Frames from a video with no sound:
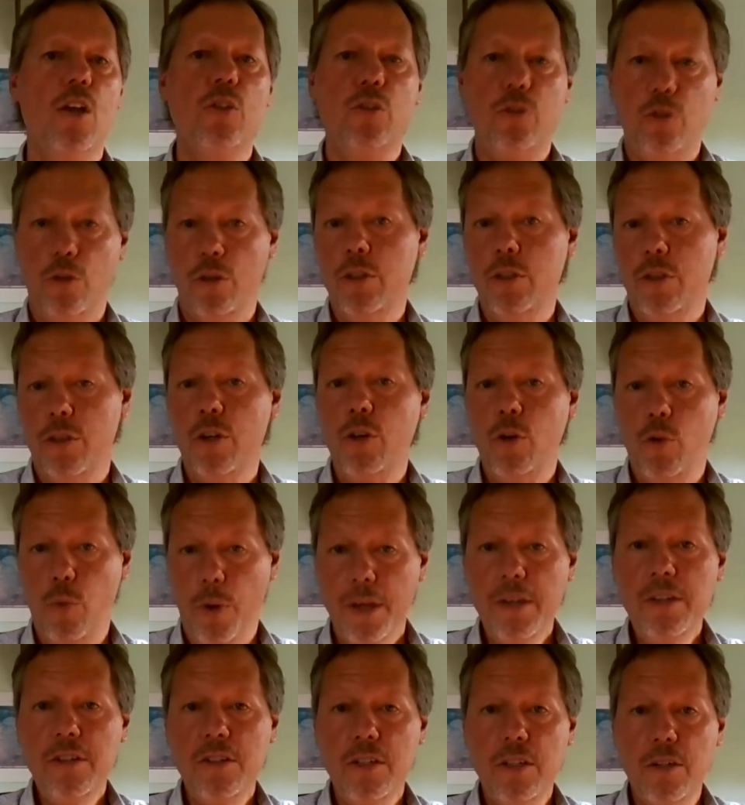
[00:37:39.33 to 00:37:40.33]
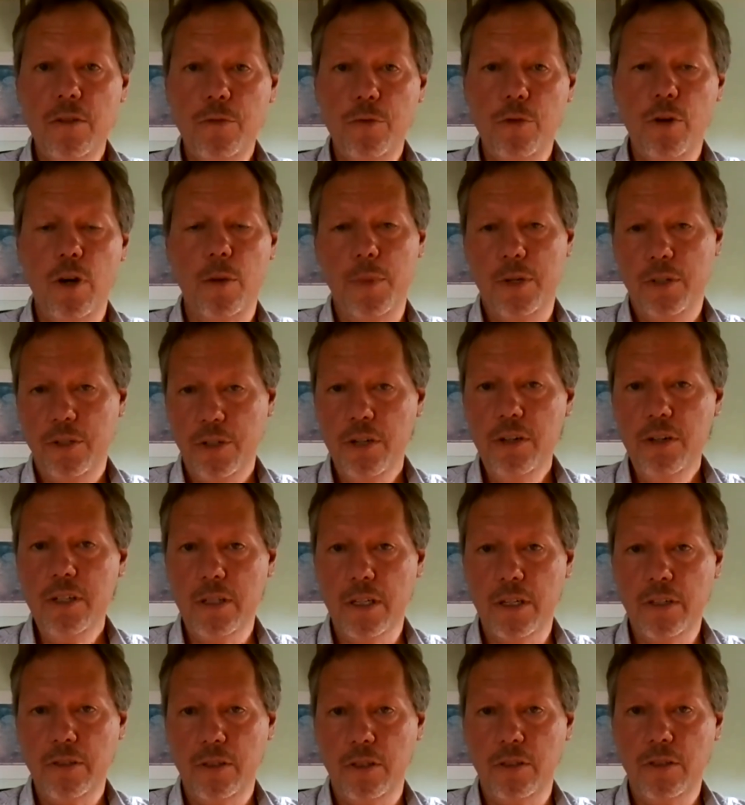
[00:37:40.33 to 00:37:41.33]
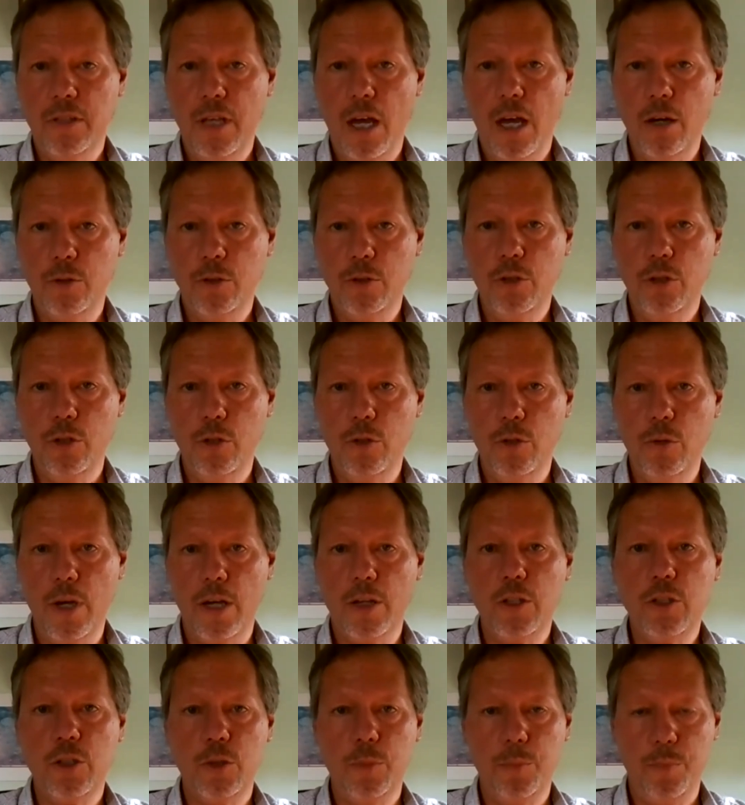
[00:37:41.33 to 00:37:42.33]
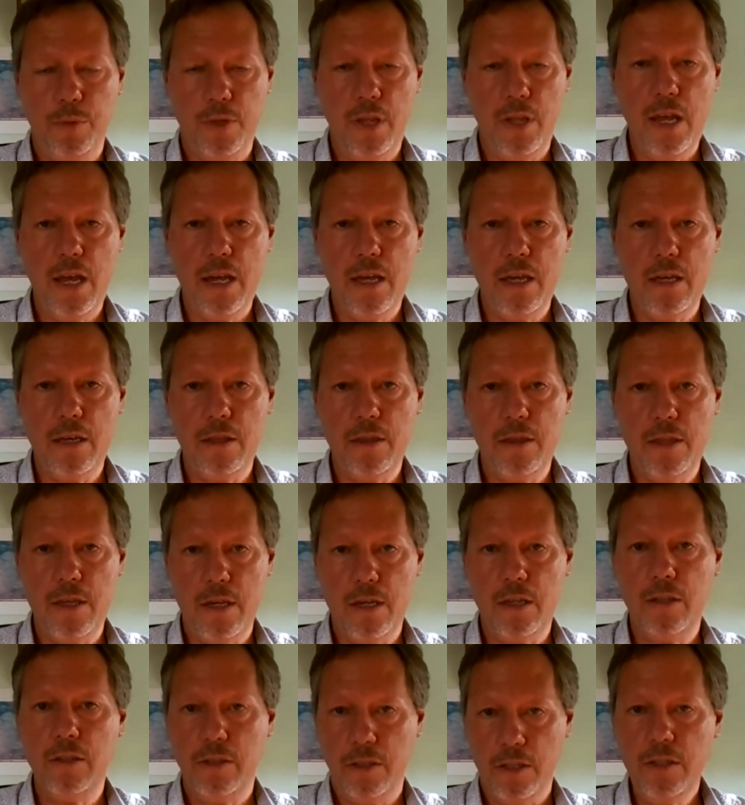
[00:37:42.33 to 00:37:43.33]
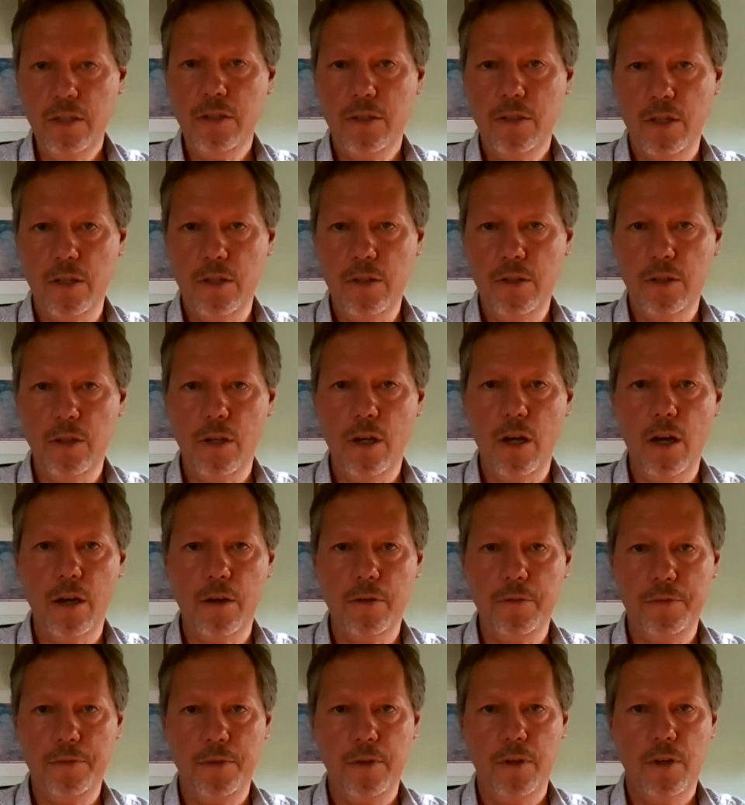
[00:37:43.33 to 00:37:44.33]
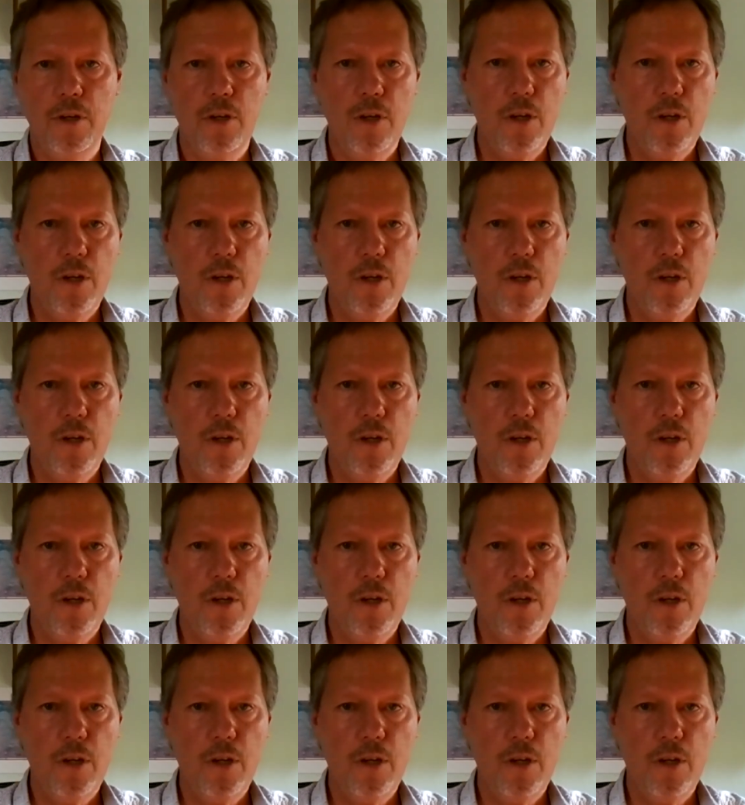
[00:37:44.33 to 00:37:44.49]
So the question for a materialist is how to explain the existence of,